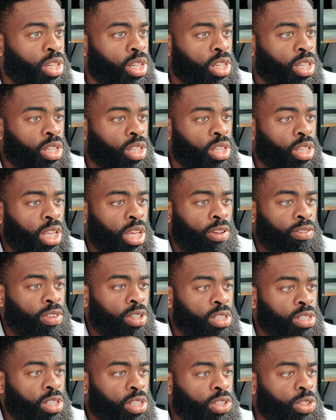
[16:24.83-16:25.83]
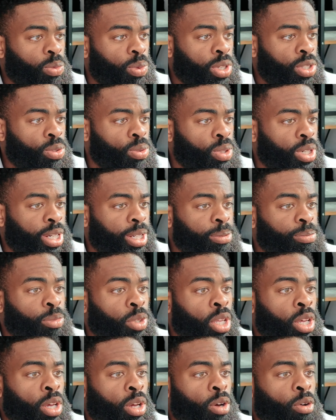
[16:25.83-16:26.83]
Yeah, they have this listed way too high.
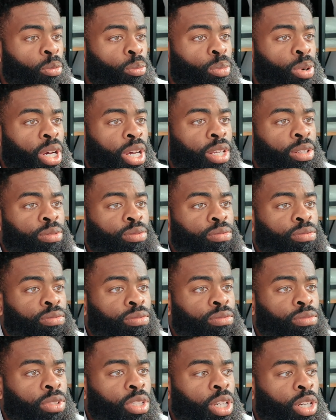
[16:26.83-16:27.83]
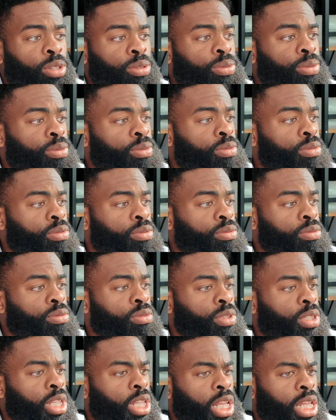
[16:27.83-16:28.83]
But, you know,
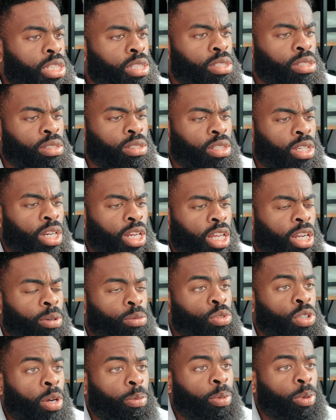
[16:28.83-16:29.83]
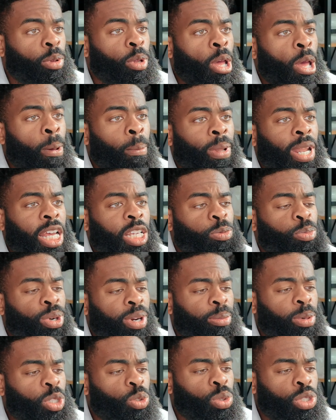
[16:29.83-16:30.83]
that's going to end up dropping. That's
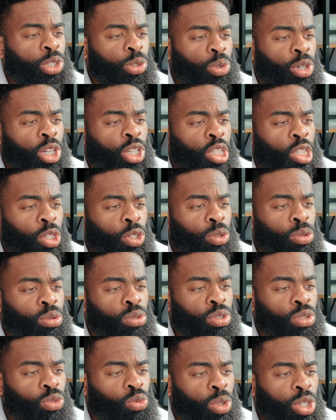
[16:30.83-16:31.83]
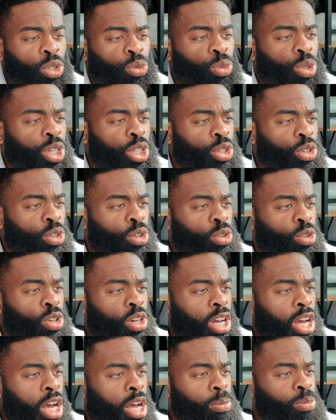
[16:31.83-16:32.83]
pretty much what you want to do when you're running your
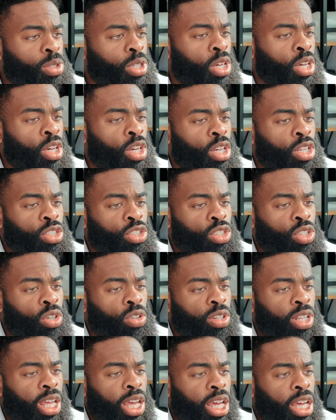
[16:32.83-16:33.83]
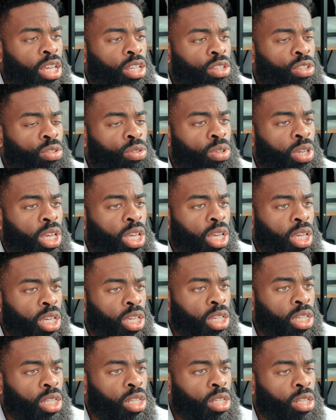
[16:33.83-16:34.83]
own comps, so that you
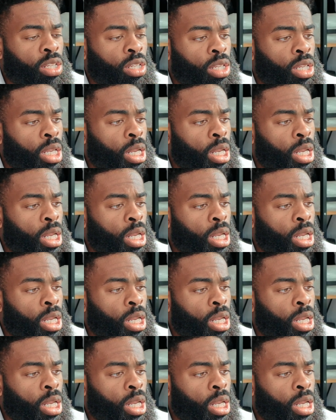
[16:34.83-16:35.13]
can